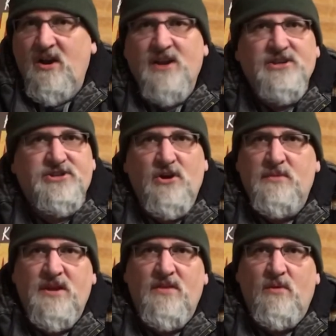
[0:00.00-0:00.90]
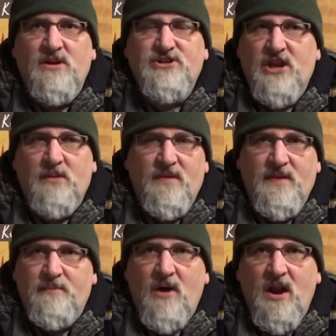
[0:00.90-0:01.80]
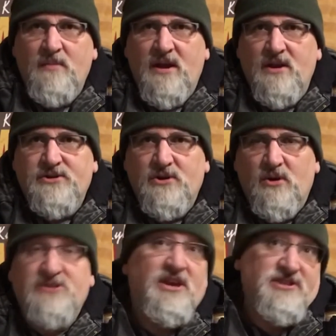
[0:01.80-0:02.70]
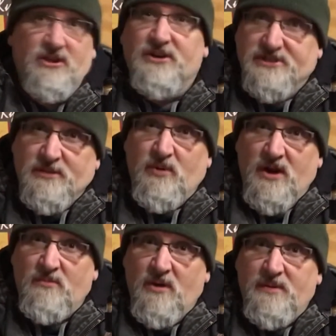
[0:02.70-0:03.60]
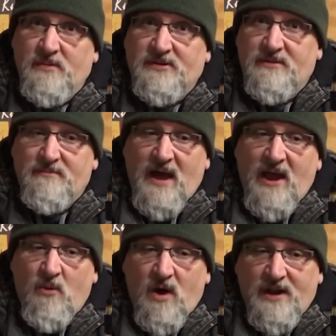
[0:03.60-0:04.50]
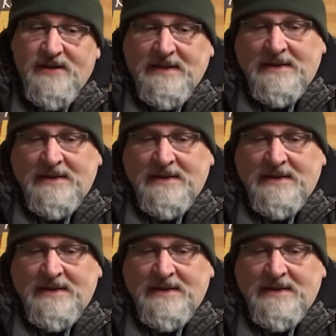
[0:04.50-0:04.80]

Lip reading: I just know me and the one gentleman that bought them on our tour, which I was a little disappointed more people didn't buy one.